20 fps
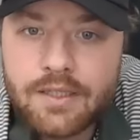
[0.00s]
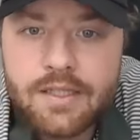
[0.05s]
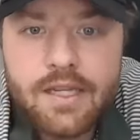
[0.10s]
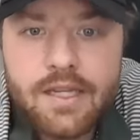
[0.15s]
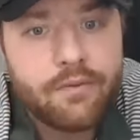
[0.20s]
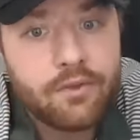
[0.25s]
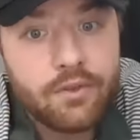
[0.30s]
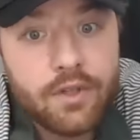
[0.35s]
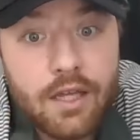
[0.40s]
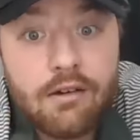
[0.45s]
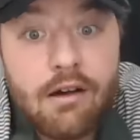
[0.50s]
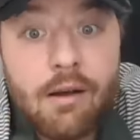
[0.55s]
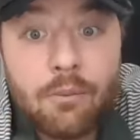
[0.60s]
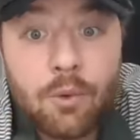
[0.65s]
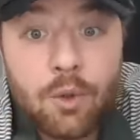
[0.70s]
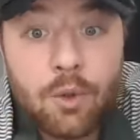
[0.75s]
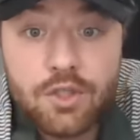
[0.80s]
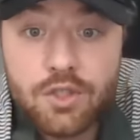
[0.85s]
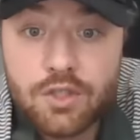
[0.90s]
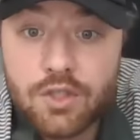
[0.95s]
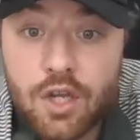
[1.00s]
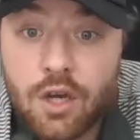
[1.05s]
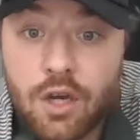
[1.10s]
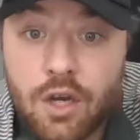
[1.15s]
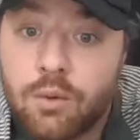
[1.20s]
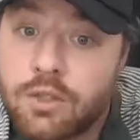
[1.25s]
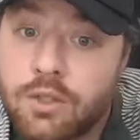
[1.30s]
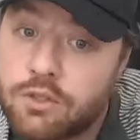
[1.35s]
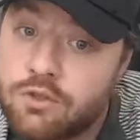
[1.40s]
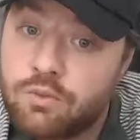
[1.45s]
and definitely a lot more
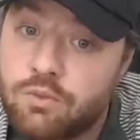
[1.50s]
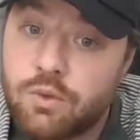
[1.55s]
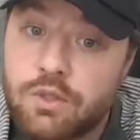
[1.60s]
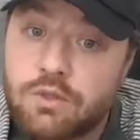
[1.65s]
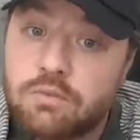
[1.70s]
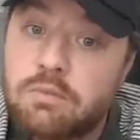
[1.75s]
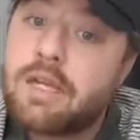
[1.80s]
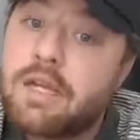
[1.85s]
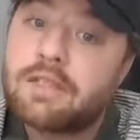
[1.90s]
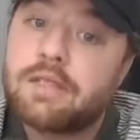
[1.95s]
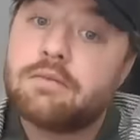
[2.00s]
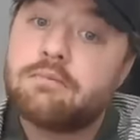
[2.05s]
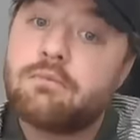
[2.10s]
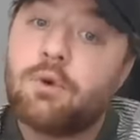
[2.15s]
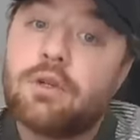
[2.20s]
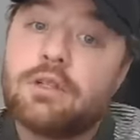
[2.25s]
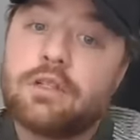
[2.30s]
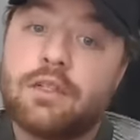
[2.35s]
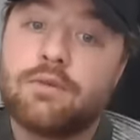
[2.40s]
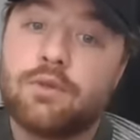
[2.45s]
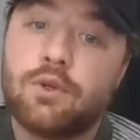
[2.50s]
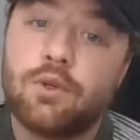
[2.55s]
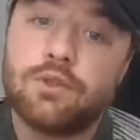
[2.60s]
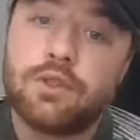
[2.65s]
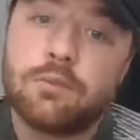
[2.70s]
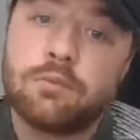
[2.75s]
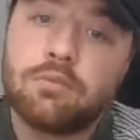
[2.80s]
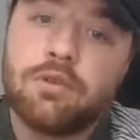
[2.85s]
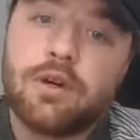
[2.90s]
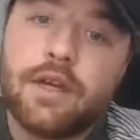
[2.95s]
snow, which makes it more
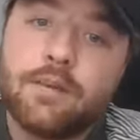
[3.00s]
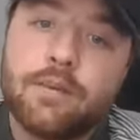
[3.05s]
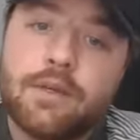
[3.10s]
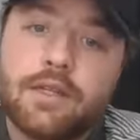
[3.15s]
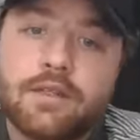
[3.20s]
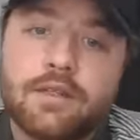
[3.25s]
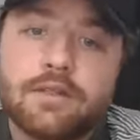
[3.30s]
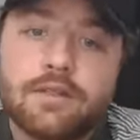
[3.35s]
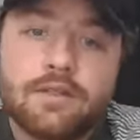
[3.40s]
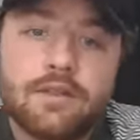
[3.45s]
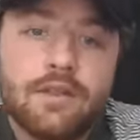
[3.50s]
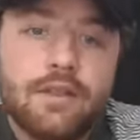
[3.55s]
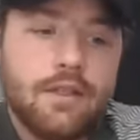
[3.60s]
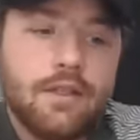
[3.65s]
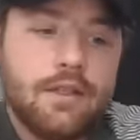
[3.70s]
difficult to play because